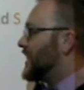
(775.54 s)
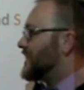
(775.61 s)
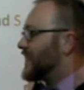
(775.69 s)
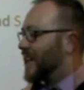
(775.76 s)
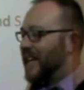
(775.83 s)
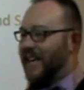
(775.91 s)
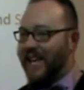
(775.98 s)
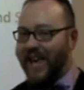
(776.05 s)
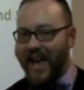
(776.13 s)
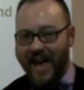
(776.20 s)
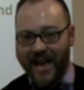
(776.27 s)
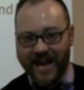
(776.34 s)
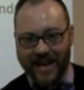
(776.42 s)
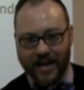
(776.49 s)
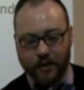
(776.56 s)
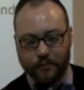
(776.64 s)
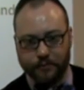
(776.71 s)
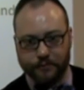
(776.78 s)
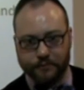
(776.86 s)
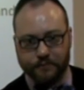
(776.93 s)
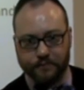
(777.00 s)
is a K.
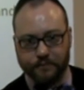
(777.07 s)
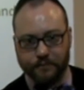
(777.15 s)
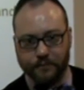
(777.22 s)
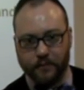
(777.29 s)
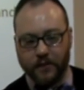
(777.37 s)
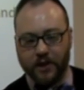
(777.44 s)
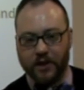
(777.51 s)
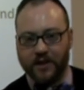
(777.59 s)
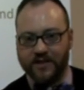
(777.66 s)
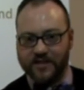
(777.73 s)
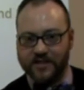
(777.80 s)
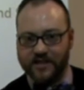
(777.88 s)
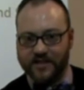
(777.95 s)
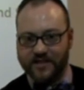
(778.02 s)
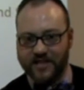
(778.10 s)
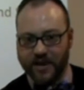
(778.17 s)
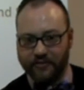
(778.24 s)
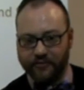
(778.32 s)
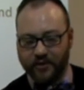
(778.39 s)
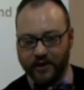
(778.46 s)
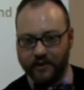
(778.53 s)
This is
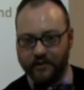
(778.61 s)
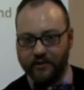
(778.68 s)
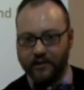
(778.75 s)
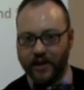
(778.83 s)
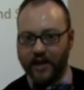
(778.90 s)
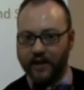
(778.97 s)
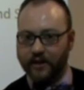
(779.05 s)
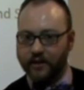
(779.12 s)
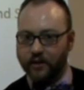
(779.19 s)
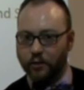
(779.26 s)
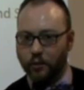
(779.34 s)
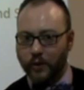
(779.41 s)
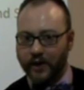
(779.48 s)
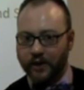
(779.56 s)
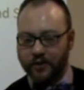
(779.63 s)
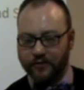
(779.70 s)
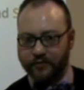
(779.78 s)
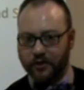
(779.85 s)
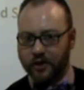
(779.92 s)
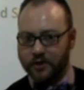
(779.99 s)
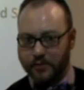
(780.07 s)
different and a little weird at
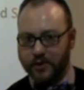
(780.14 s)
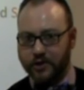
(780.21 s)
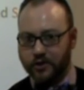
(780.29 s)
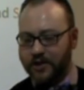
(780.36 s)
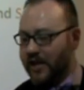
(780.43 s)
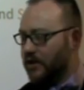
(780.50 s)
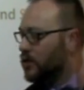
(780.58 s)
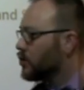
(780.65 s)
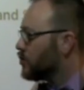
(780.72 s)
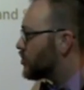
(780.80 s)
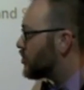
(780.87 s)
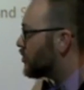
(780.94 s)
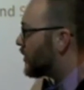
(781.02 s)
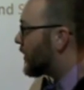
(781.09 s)
first, but you'll get used to